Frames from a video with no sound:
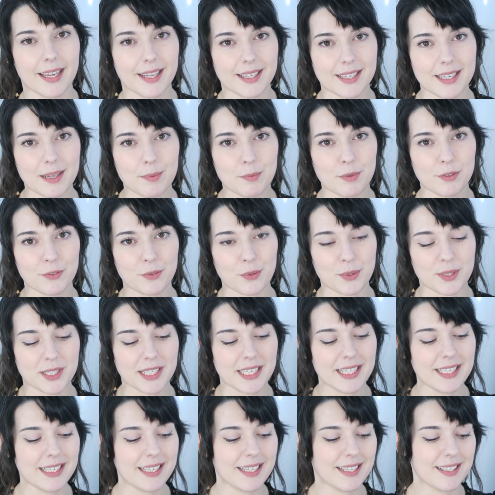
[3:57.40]
Number
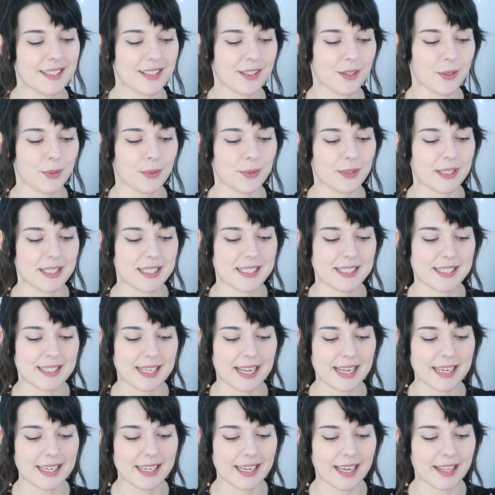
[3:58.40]
14 is called
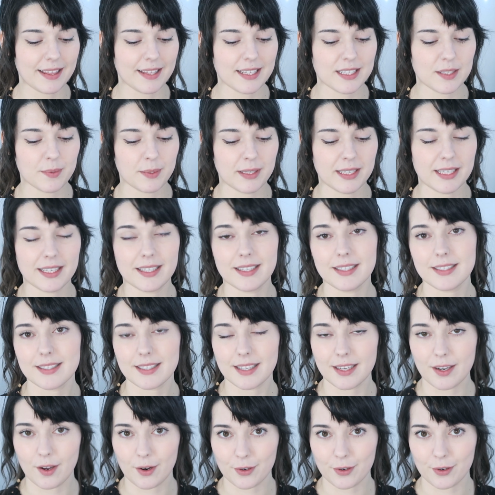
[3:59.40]
Sing, and this one is an